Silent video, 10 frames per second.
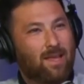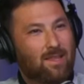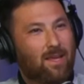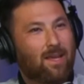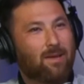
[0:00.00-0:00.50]
I
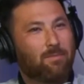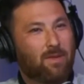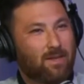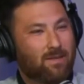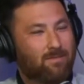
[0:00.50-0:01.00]
think I'm
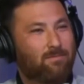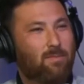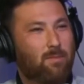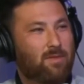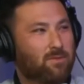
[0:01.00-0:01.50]
gonna
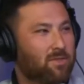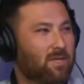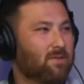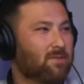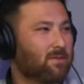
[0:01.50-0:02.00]
maybe switch
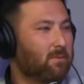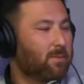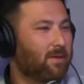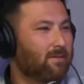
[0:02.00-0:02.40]
gears a little bit.